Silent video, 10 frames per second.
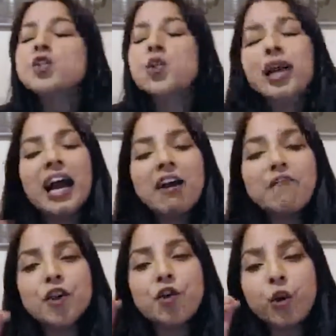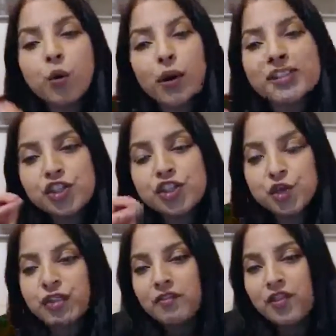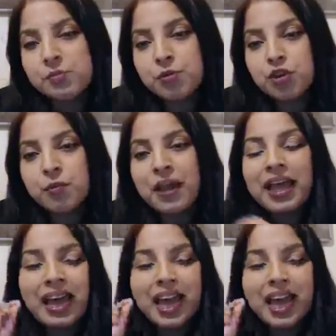So you have to request to join the Facebook group,